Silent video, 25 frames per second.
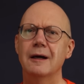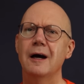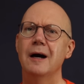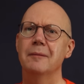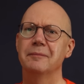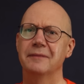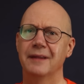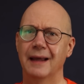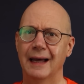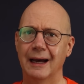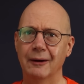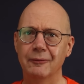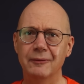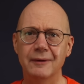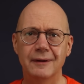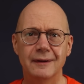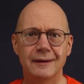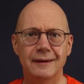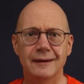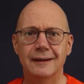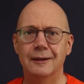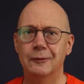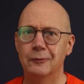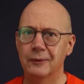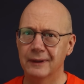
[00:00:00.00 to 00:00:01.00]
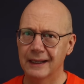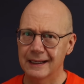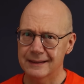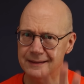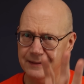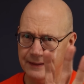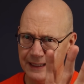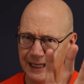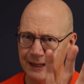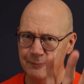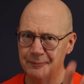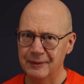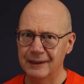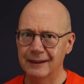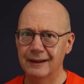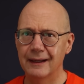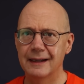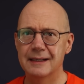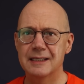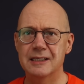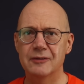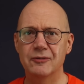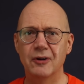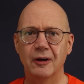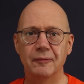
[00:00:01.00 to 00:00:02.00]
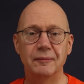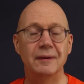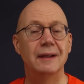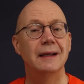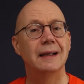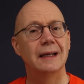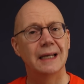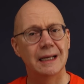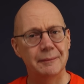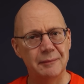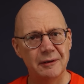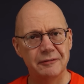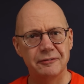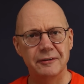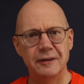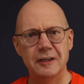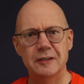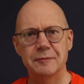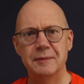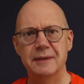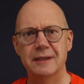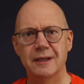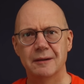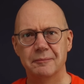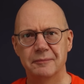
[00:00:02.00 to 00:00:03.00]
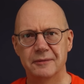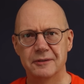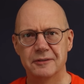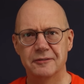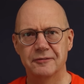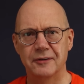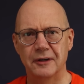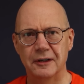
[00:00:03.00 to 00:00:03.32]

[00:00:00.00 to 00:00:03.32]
Calm down. We'll get to that a bit later on. Let me finish my numbers